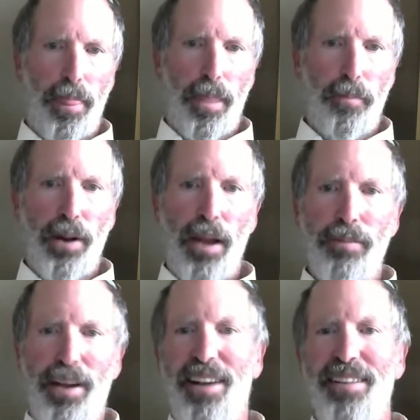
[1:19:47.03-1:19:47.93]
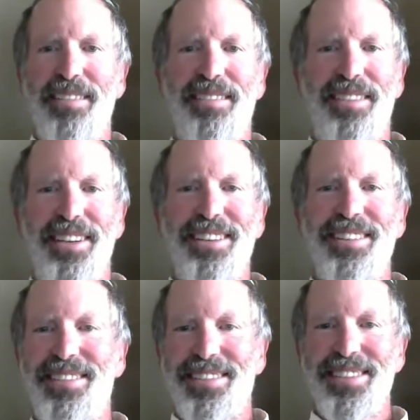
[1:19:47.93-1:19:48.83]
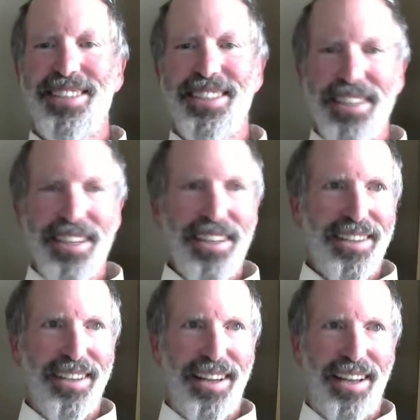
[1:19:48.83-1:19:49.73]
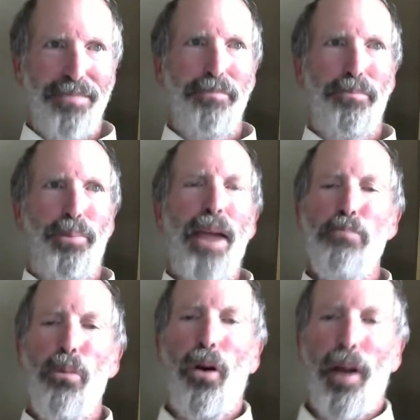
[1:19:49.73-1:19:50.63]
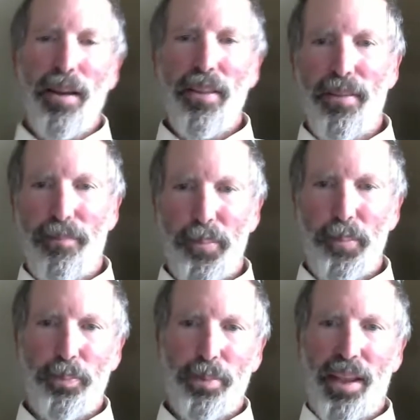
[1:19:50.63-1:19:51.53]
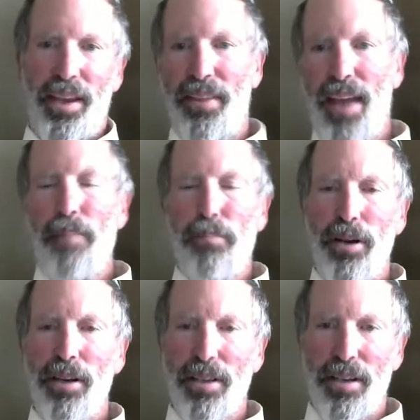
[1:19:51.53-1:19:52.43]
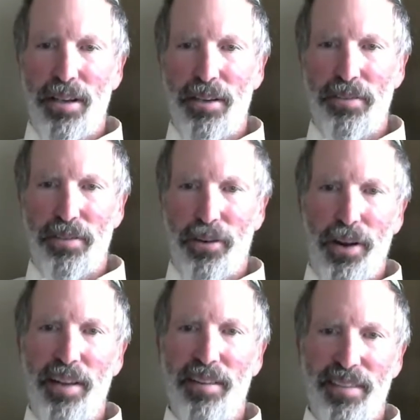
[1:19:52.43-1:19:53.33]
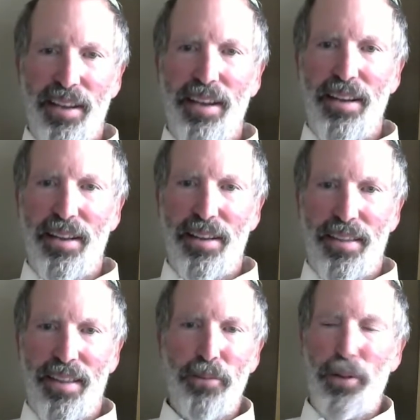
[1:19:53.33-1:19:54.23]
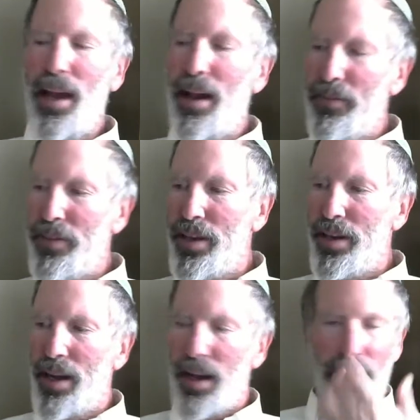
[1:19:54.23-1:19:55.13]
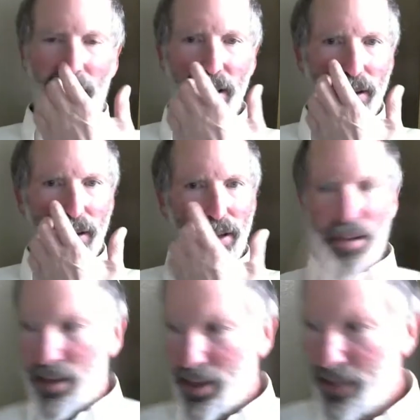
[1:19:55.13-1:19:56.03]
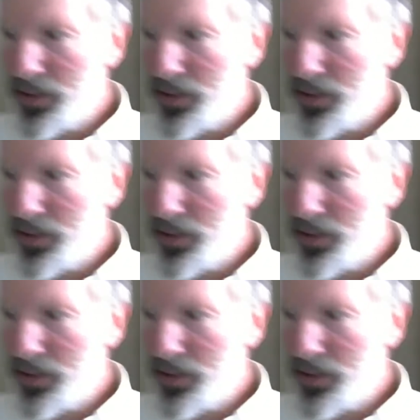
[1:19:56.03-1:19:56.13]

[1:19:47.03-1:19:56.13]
probably about 6, probably more in that book of great insight than we have in, even